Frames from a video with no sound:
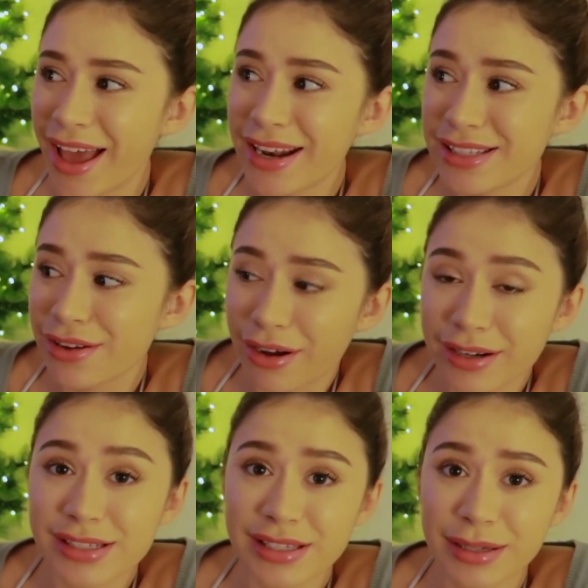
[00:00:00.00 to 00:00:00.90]
and it's
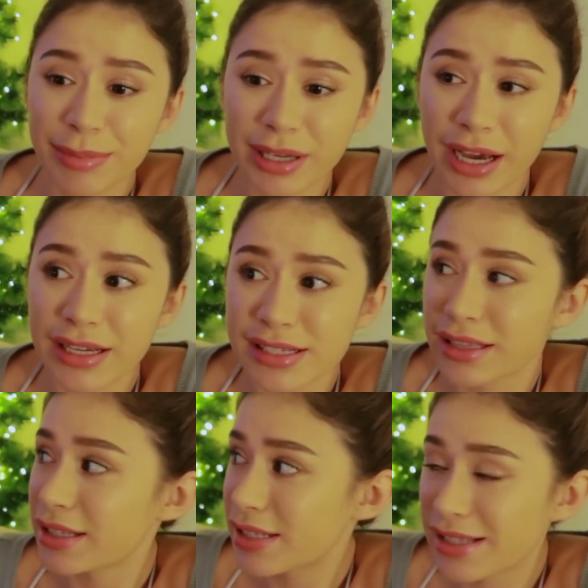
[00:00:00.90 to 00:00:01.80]
honestly because
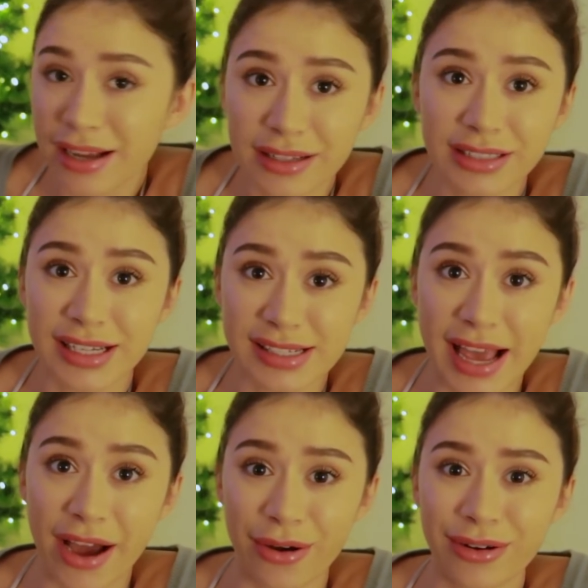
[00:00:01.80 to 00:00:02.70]
the sun is
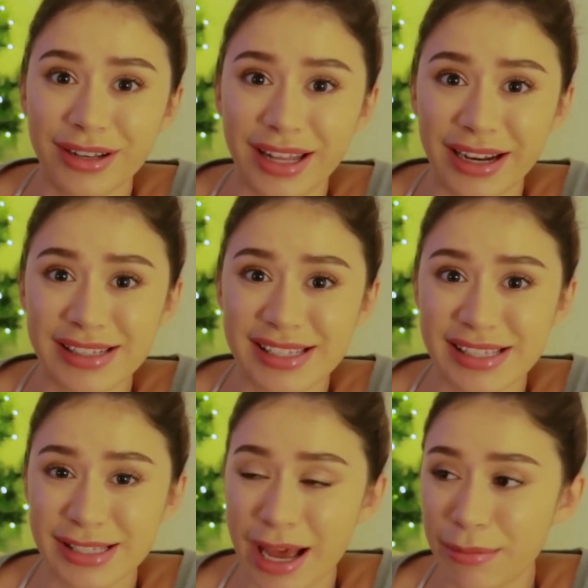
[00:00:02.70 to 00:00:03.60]
out, and
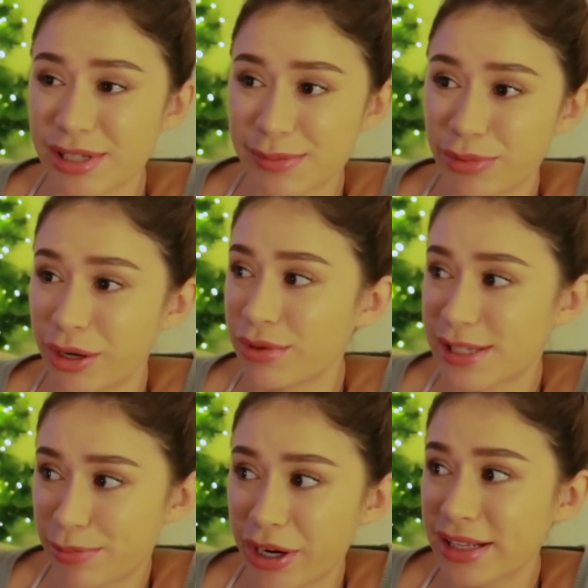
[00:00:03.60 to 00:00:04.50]
it was
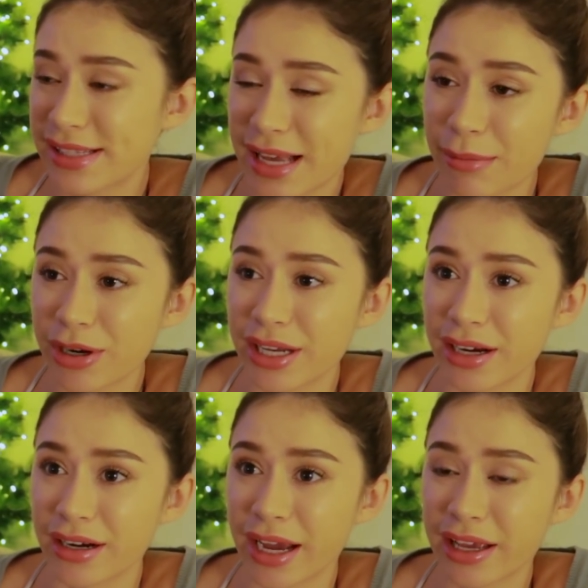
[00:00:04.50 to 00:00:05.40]
spring and summer
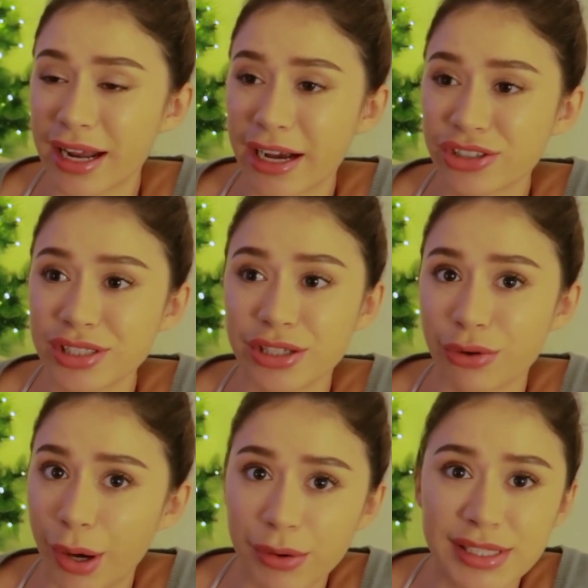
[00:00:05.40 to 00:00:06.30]
here, and I could actually
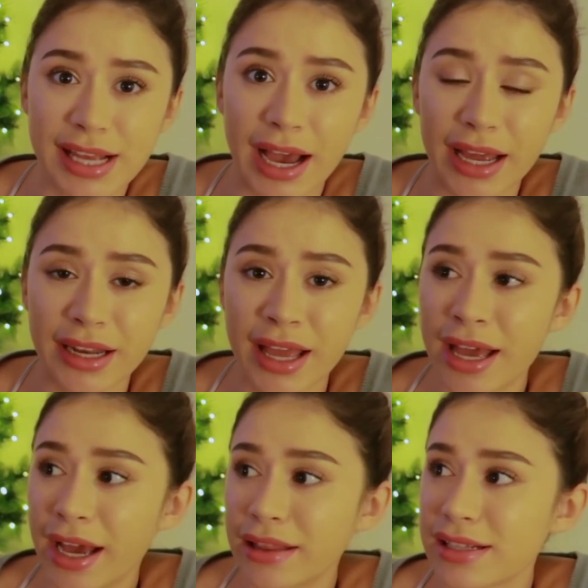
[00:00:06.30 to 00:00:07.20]
go outside
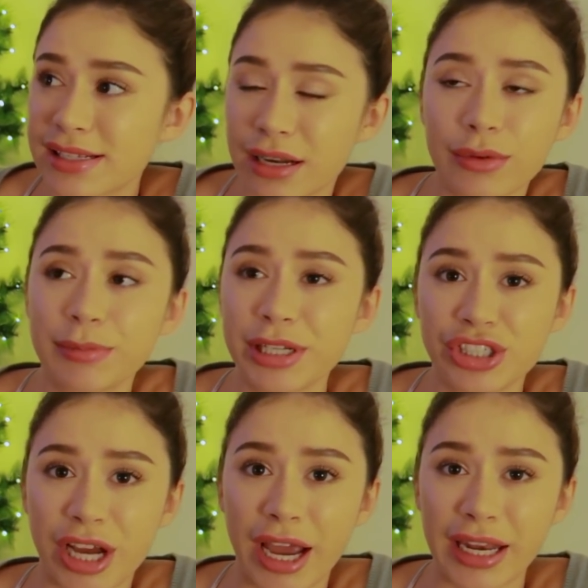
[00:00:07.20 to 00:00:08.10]
and the sun would be
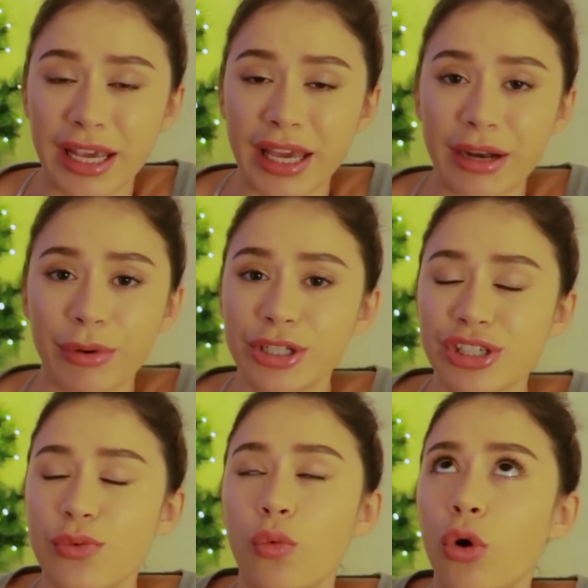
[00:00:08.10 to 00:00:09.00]
shining, and it would
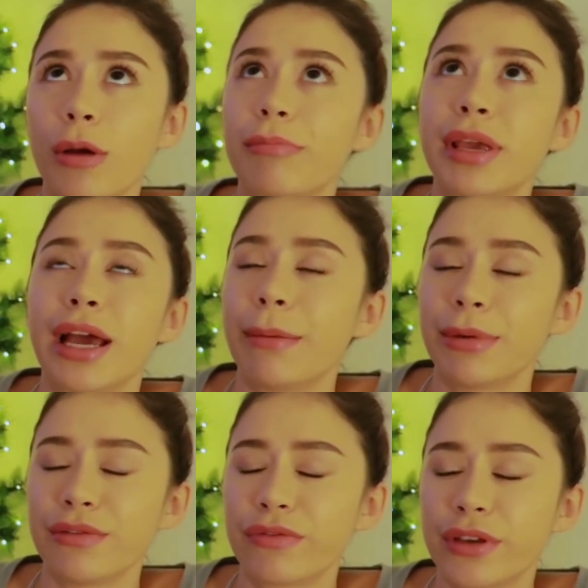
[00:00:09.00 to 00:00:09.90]
just warm me up
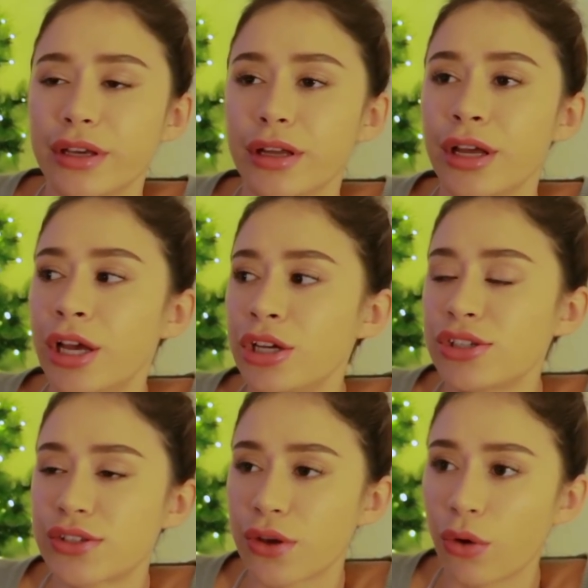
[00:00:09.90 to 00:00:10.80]
and feel
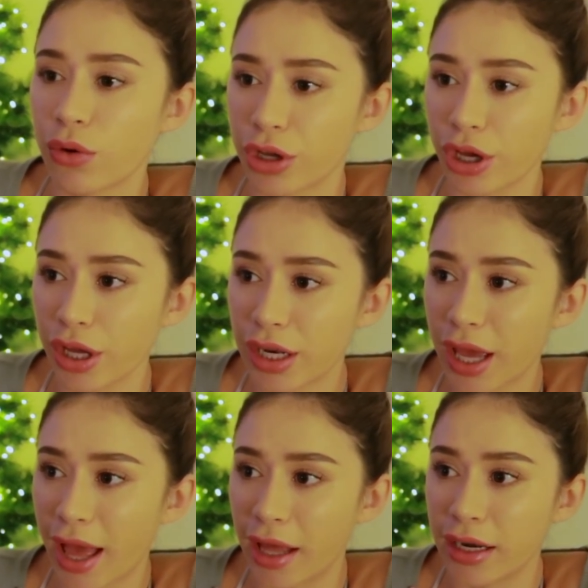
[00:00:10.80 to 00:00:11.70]
so good.
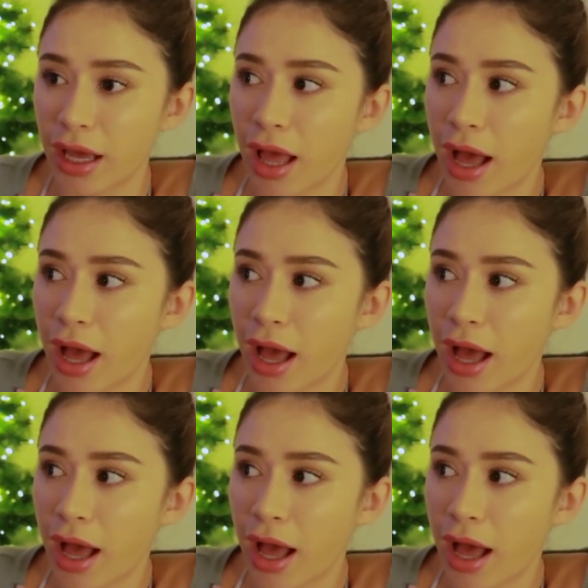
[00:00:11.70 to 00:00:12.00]
And